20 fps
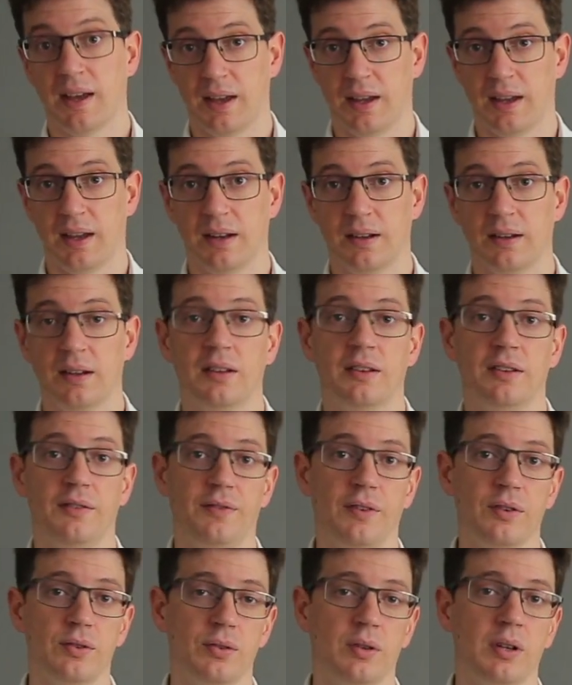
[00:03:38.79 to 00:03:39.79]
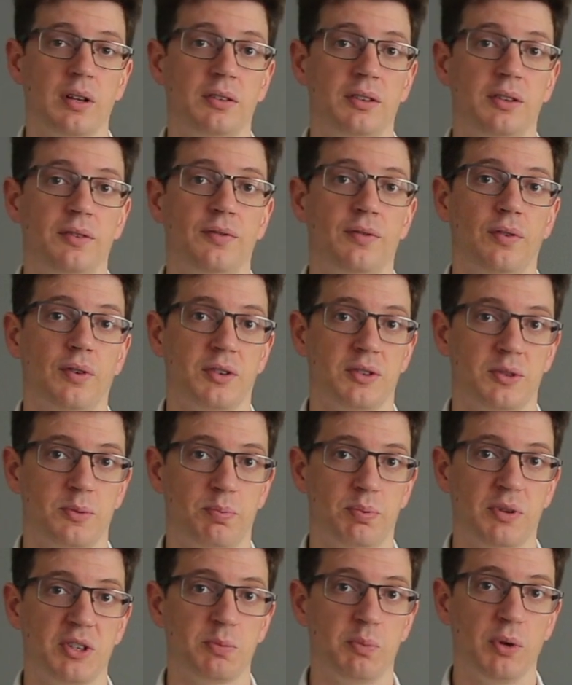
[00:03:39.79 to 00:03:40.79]
and the functionality for the
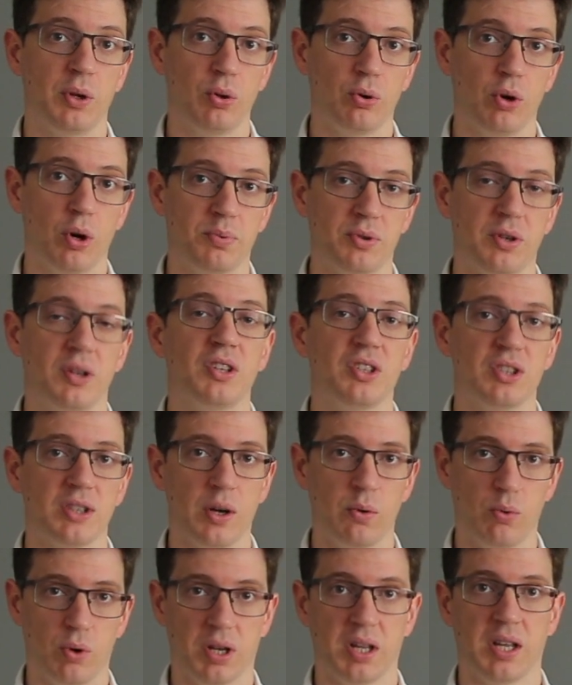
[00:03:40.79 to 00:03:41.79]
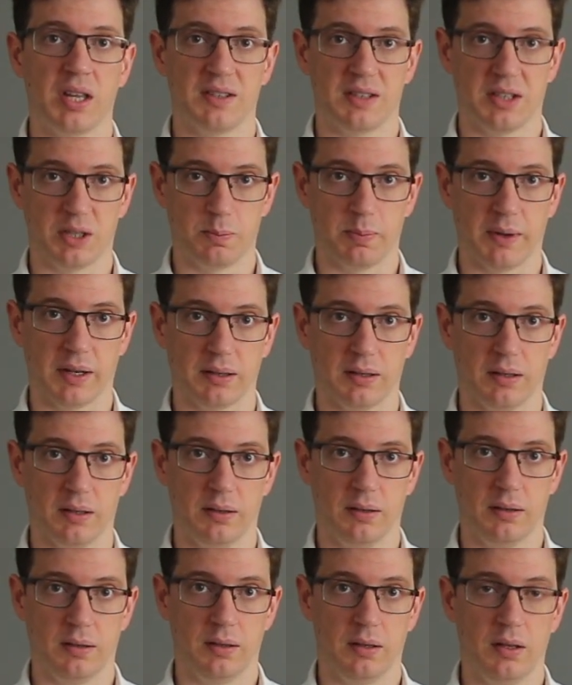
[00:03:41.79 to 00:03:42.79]
suppress menu option is now working as expected.